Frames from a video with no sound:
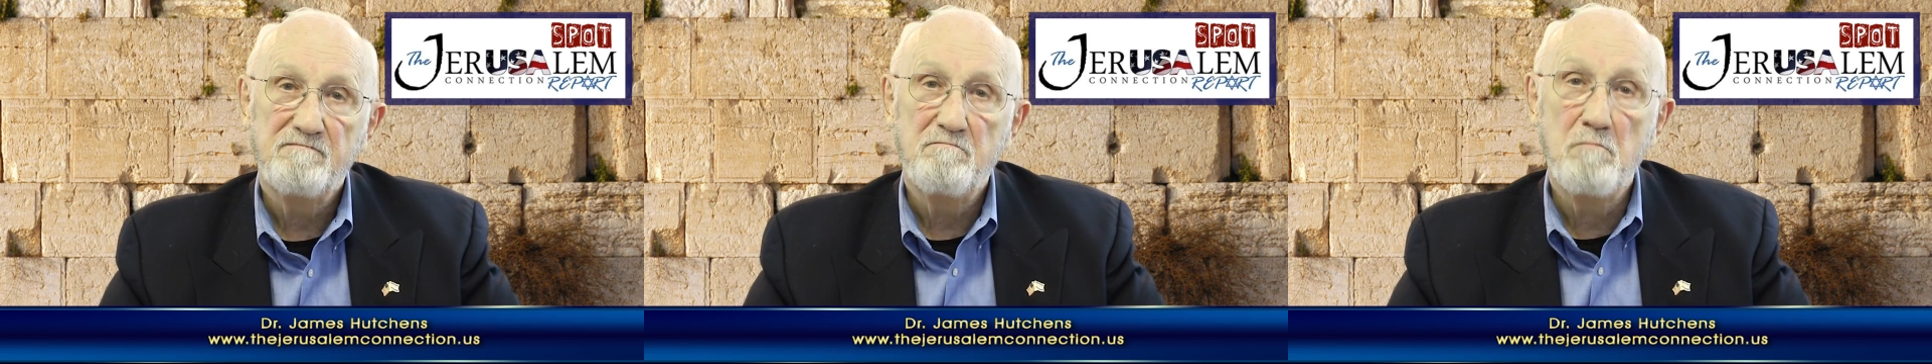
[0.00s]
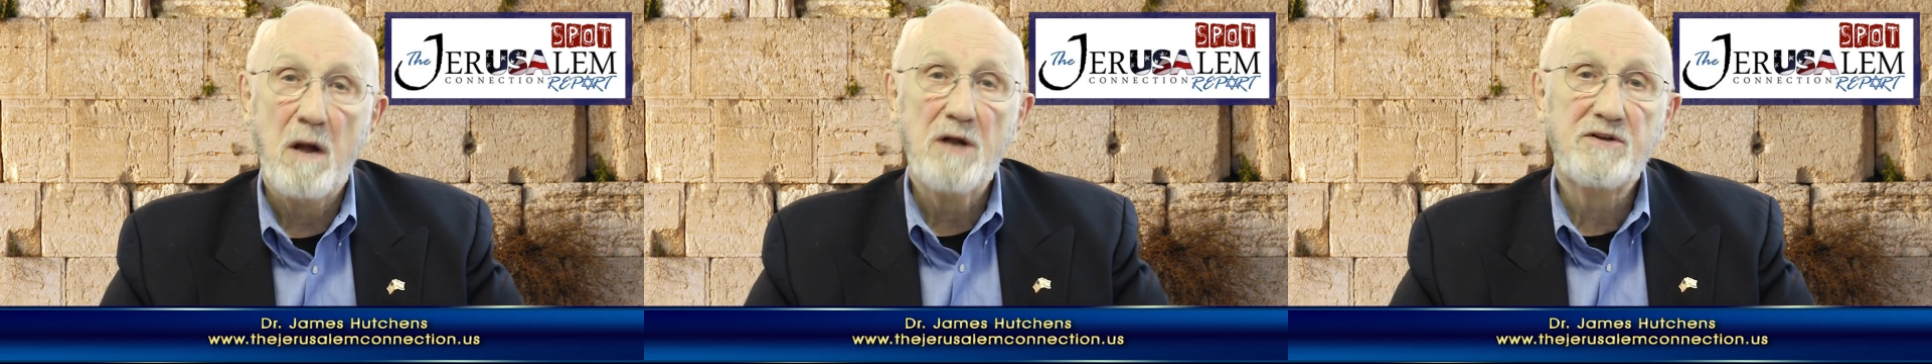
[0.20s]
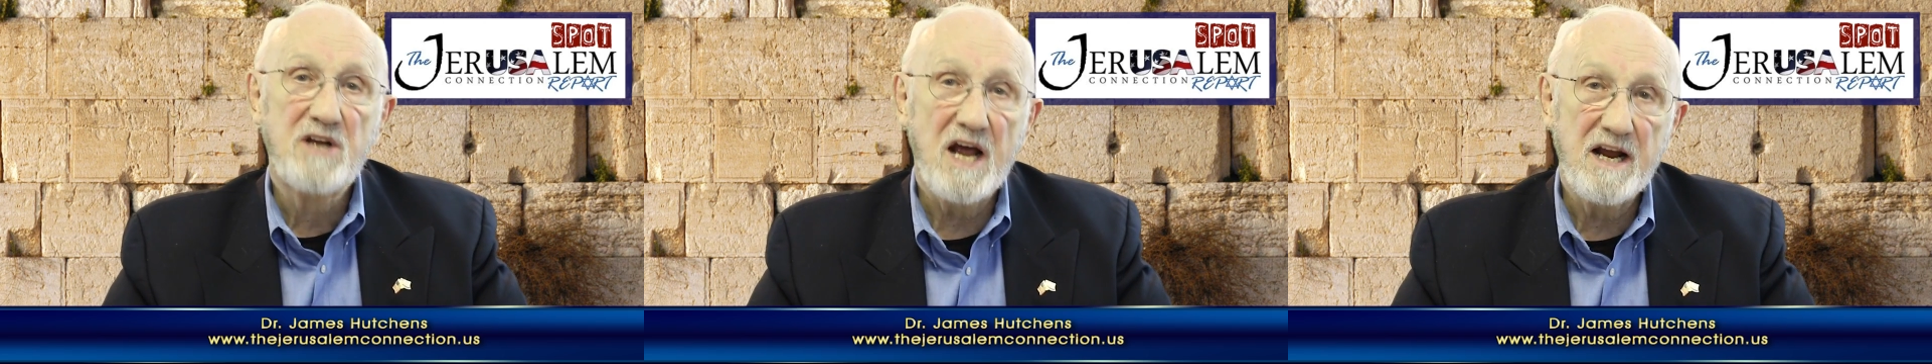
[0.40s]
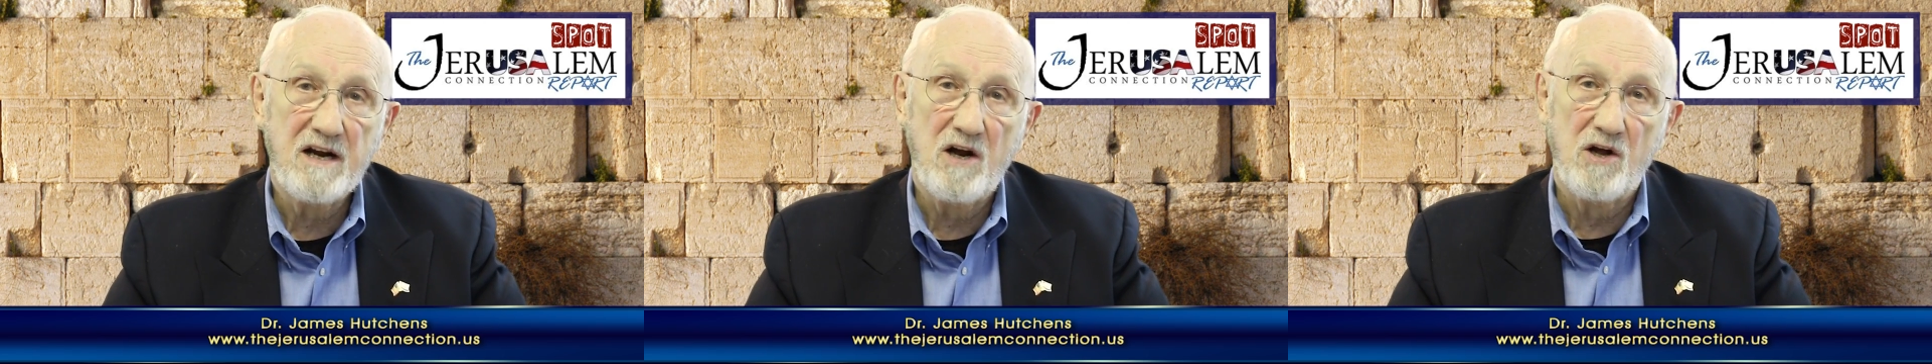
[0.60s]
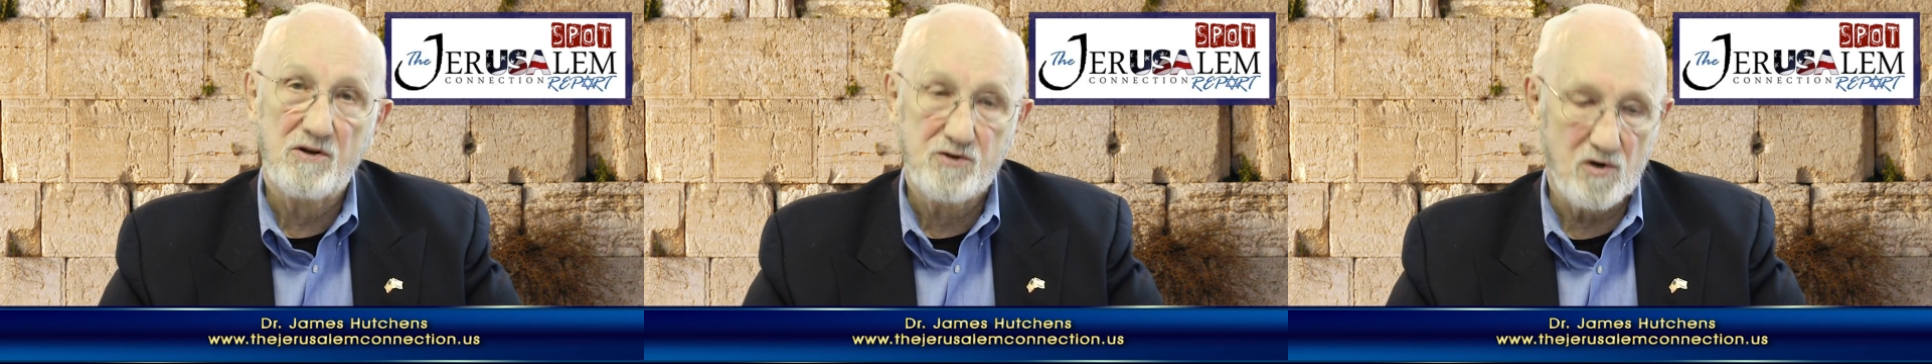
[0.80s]

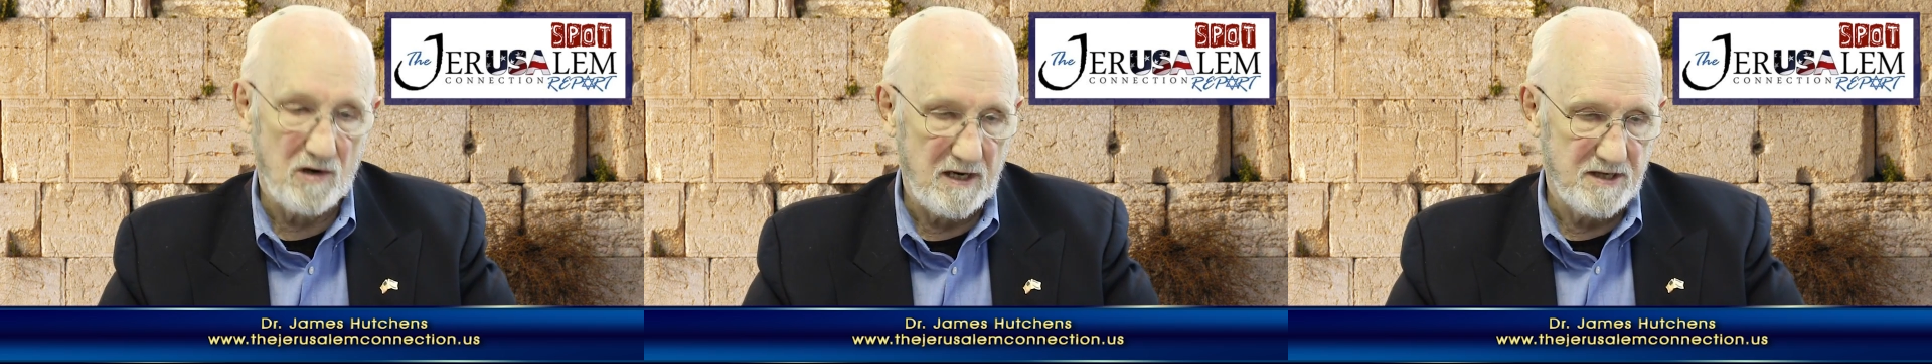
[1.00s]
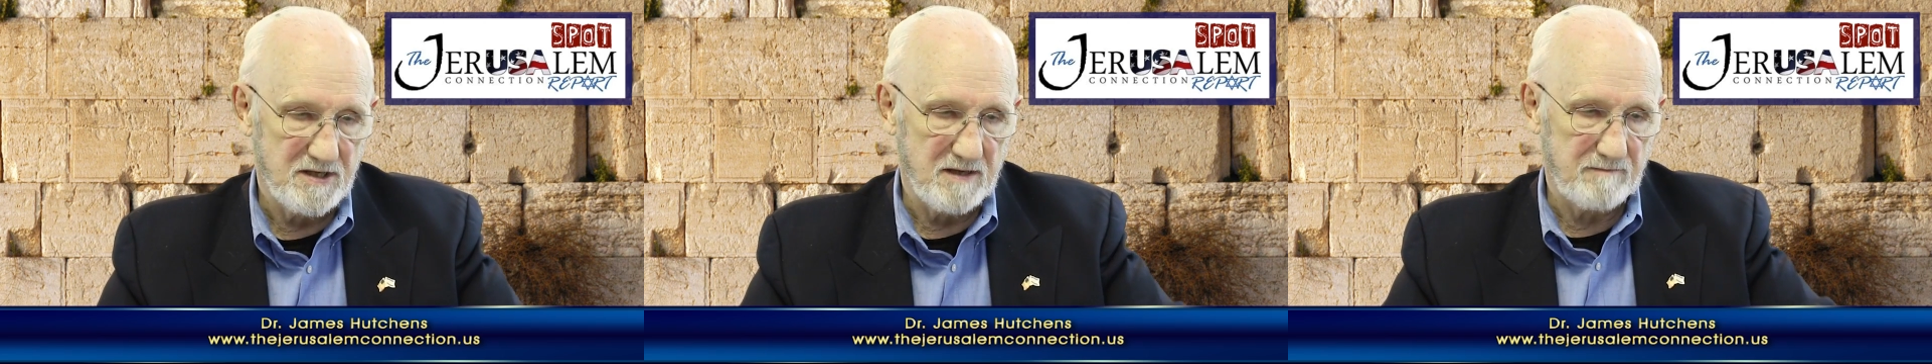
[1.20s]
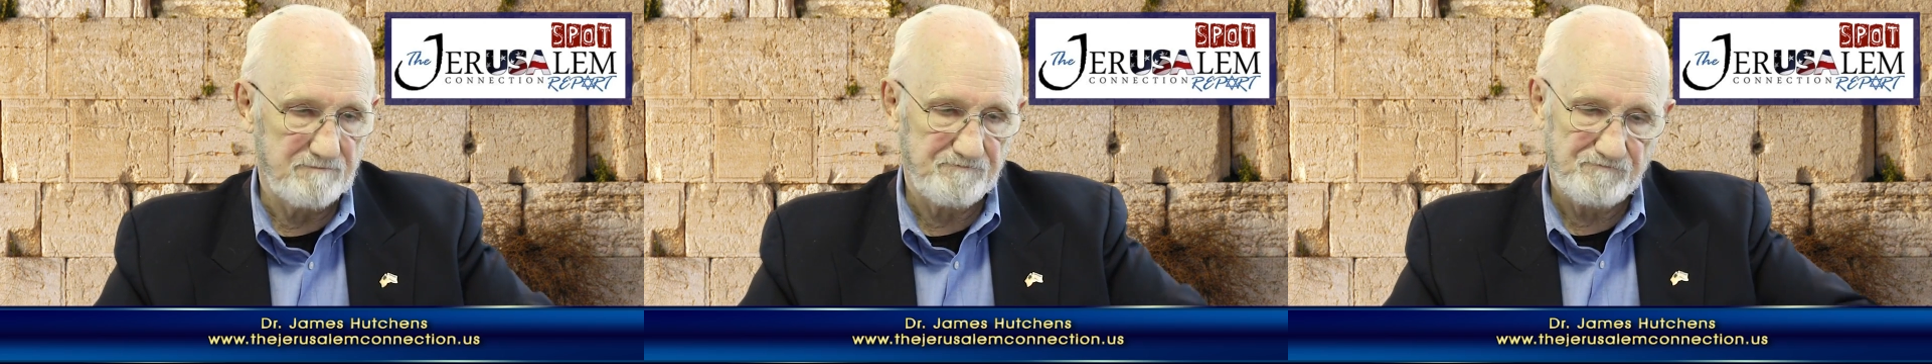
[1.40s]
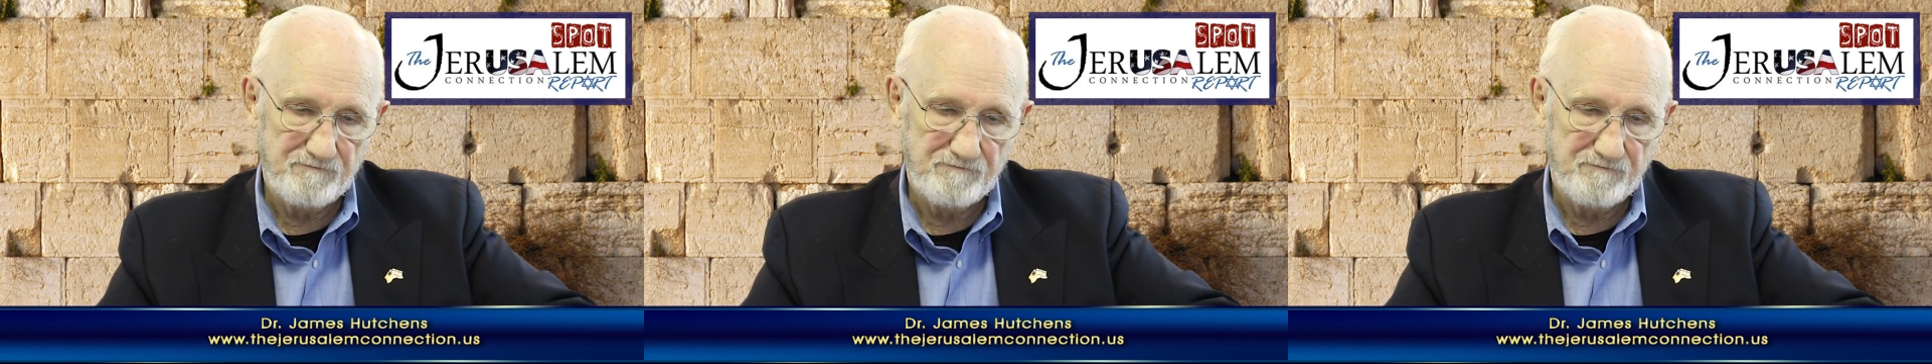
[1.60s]
Multiculturalism.